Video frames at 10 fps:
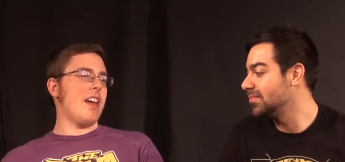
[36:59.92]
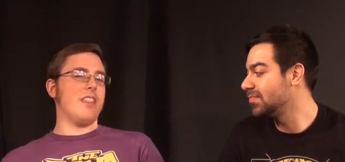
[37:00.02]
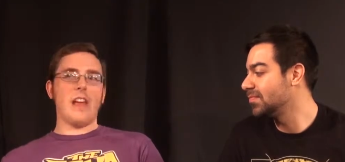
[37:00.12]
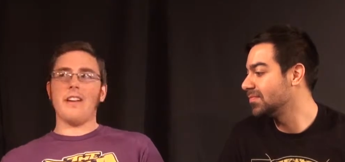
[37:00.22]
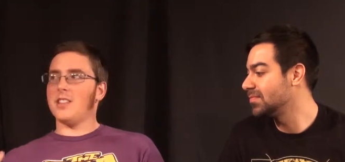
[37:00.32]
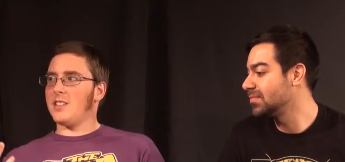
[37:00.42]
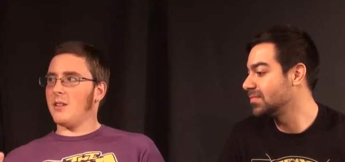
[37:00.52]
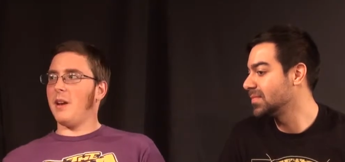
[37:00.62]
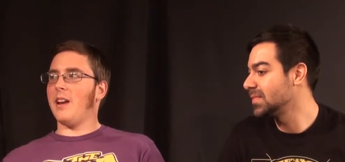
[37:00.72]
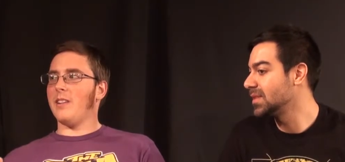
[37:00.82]
Speaker 1: And they have the
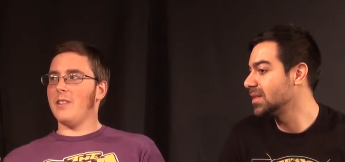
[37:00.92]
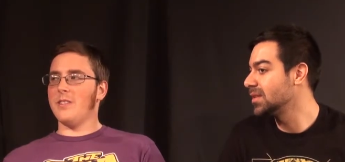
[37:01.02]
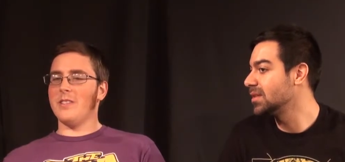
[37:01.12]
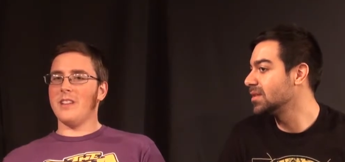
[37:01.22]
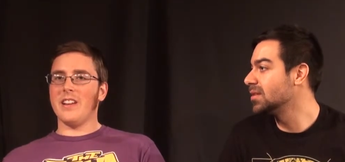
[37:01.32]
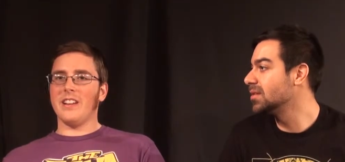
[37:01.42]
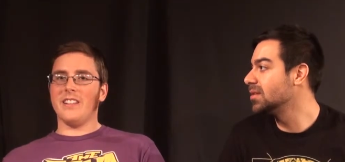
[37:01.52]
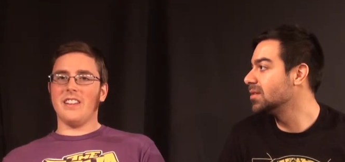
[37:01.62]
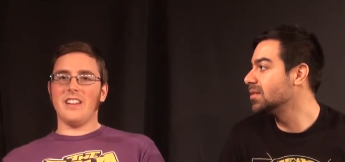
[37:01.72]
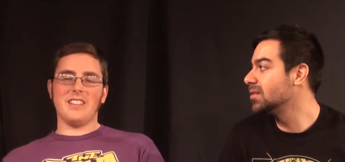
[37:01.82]
Terminator who
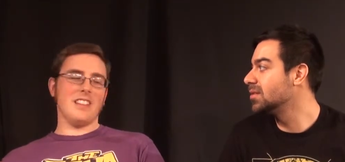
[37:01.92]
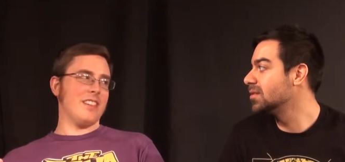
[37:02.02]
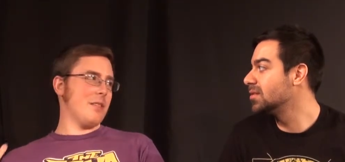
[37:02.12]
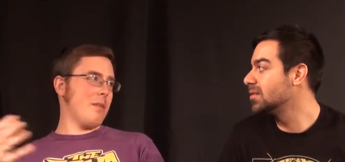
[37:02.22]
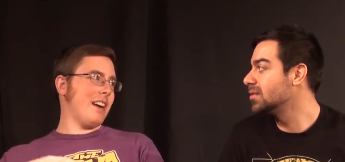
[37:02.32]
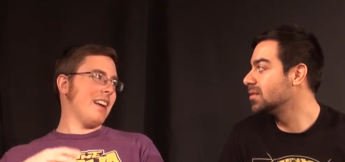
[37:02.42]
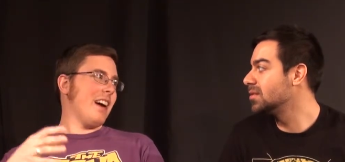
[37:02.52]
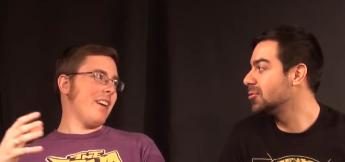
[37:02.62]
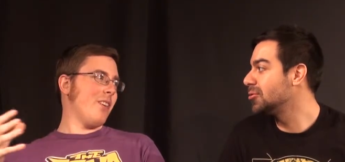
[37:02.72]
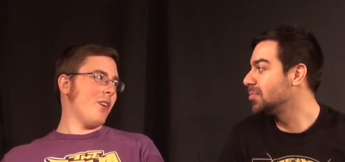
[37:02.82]
is either the bad
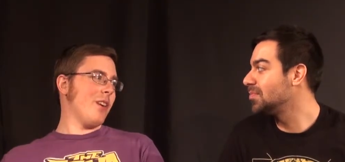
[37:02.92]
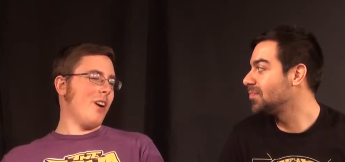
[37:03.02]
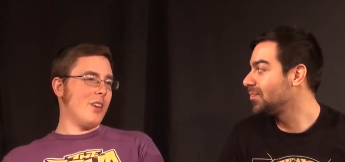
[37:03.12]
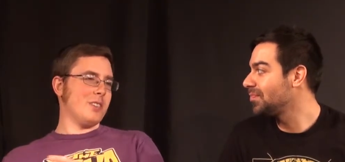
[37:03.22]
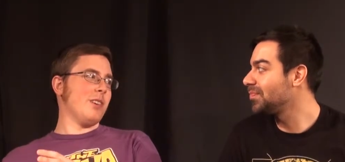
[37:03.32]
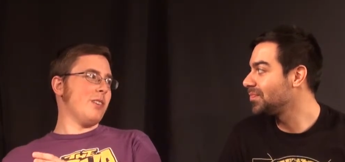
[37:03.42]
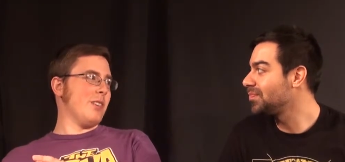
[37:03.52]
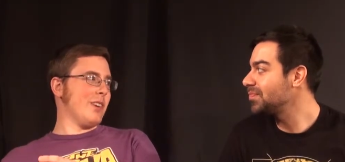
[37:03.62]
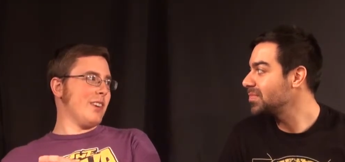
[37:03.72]
guy or also the